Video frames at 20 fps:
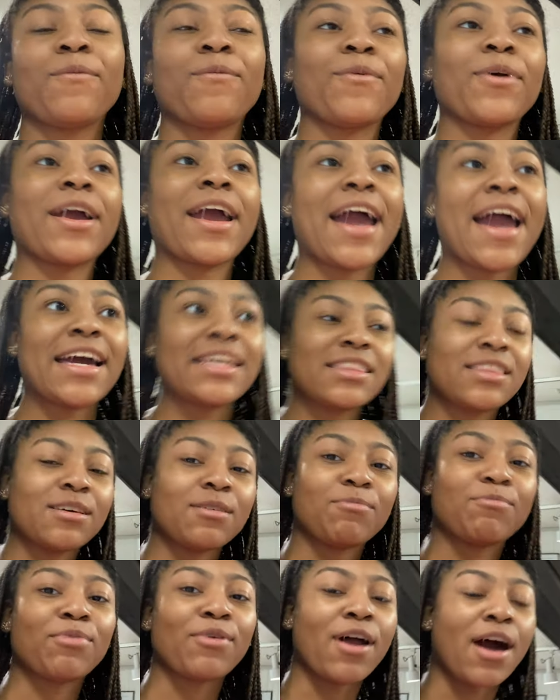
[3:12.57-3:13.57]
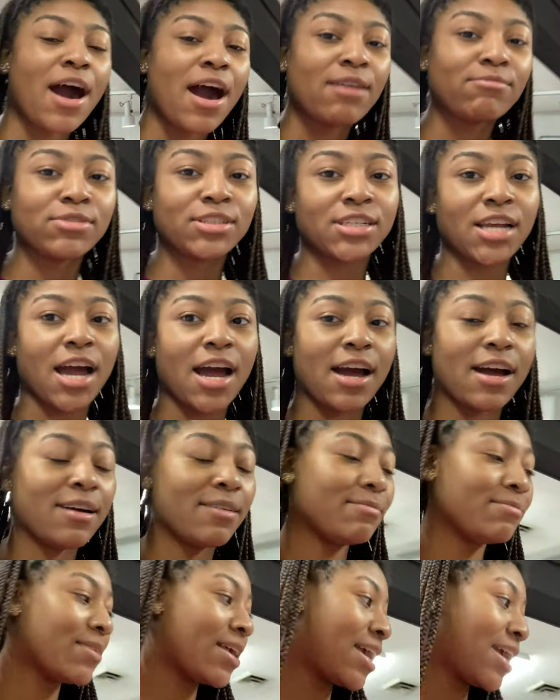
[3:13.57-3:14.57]
We're at the prom
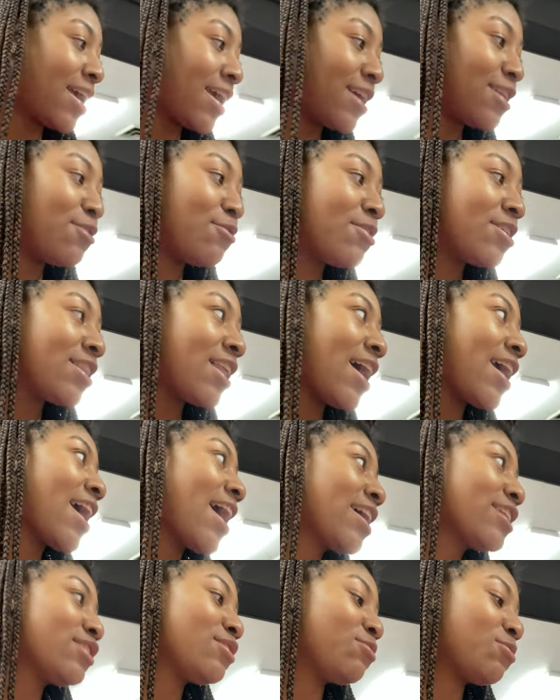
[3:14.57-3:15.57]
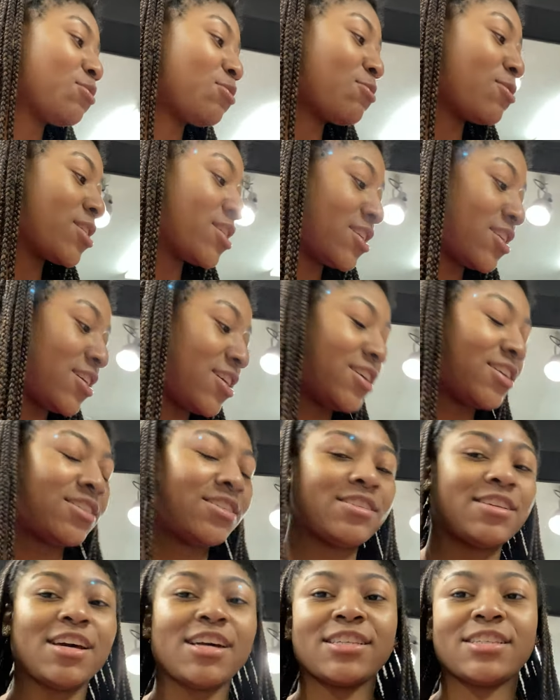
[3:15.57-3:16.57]
shop and you can like actually record in here,
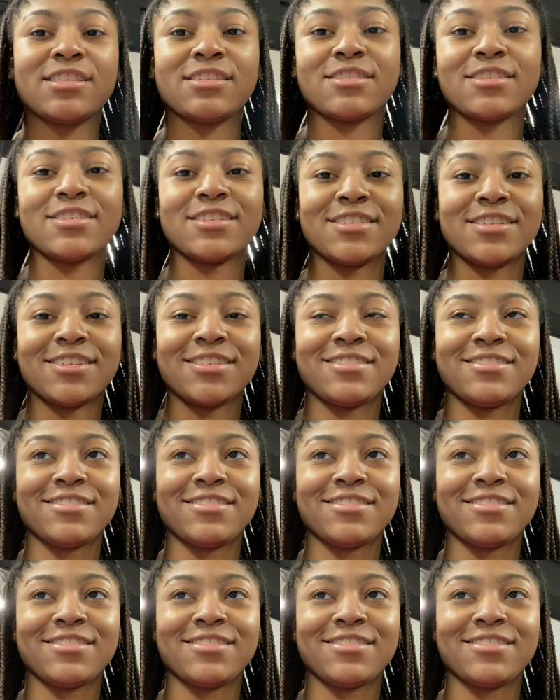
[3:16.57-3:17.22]
so that's good.